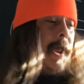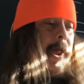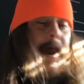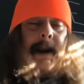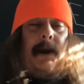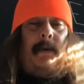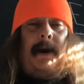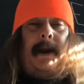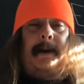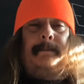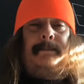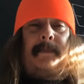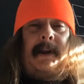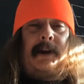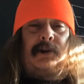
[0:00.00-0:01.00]

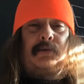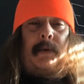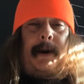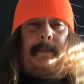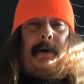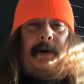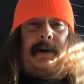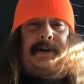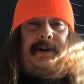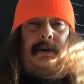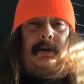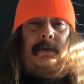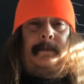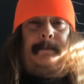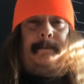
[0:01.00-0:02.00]
Anyway, here's what I'm gonna
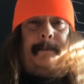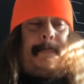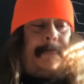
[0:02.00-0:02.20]
do.